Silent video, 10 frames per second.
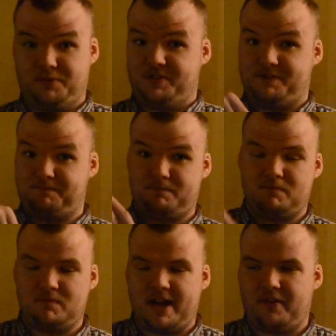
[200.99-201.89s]
which is
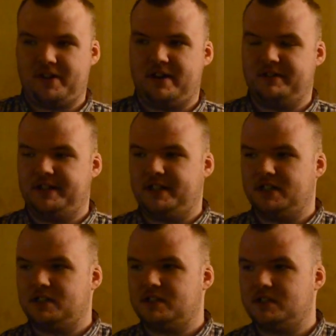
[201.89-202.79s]
now down
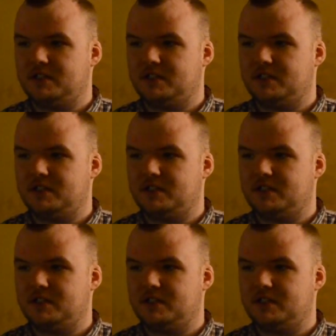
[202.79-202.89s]
there.